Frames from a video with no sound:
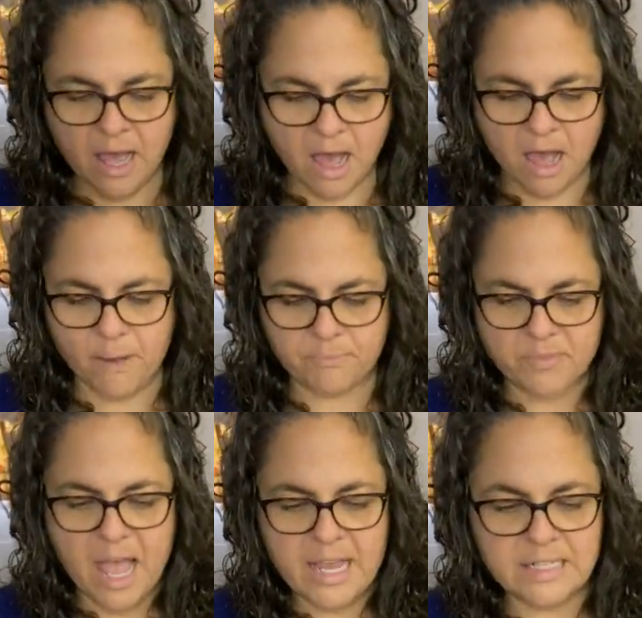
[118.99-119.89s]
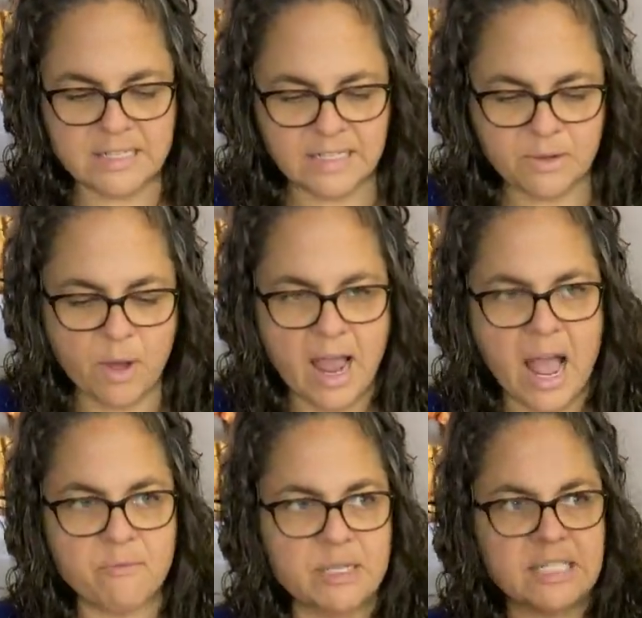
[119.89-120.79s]
I can see why
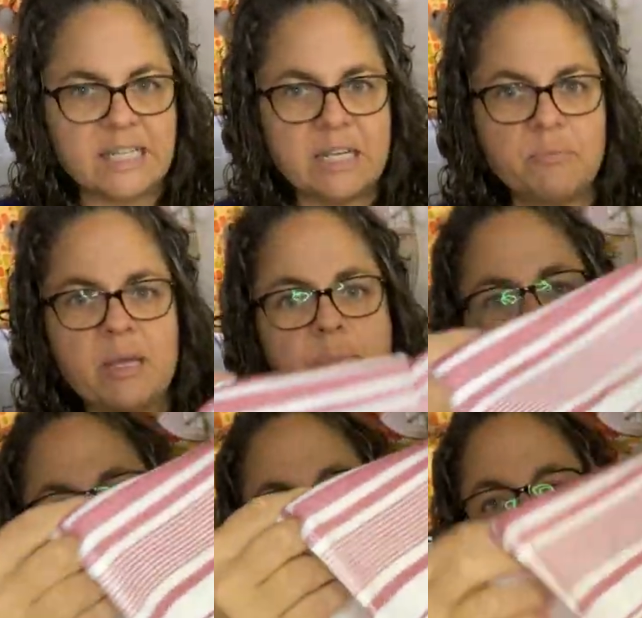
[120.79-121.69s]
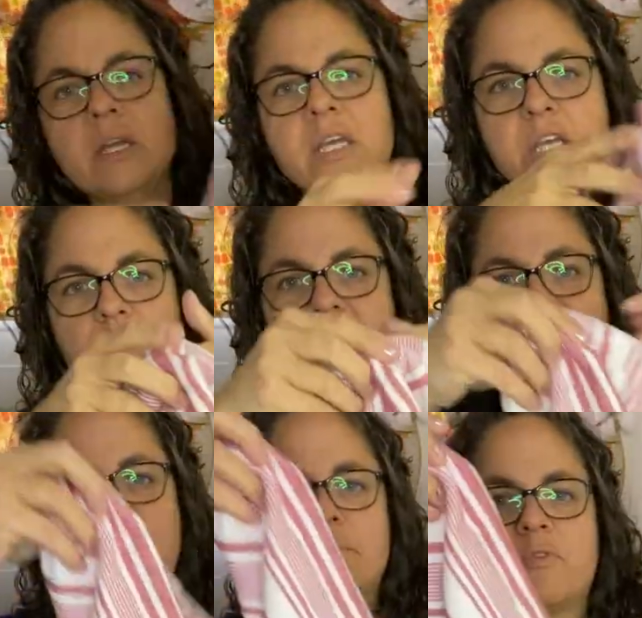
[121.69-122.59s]
I've been seeing people use them